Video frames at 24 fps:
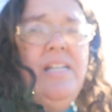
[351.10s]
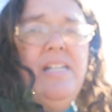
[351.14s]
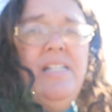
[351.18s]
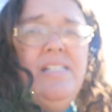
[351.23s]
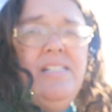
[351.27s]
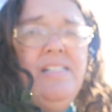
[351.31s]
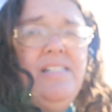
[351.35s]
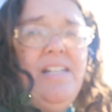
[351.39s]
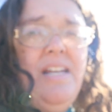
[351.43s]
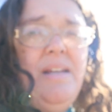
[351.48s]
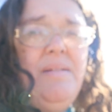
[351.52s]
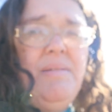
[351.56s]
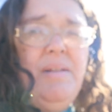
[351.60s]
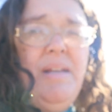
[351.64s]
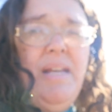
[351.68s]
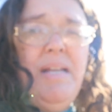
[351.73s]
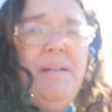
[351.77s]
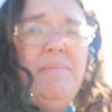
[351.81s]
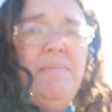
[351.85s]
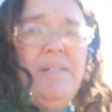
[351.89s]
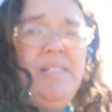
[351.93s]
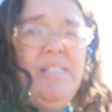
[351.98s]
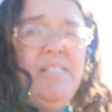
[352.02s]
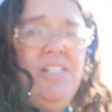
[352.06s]
same
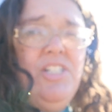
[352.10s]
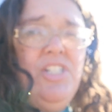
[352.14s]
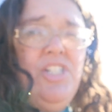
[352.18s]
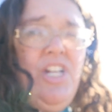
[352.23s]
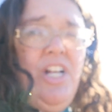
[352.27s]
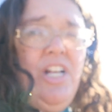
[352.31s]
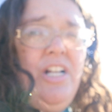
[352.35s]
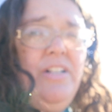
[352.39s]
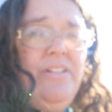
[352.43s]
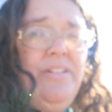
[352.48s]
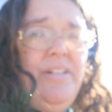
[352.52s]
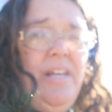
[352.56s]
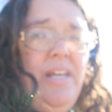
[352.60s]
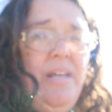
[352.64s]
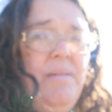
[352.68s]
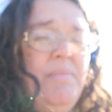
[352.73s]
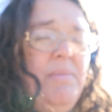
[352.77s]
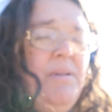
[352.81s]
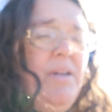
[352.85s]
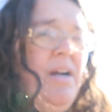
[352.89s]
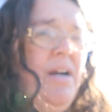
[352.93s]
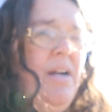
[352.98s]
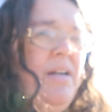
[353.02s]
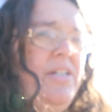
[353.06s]
name as the channel
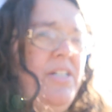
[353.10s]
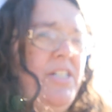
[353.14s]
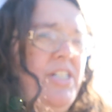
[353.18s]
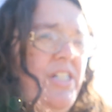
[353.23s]
name, Garden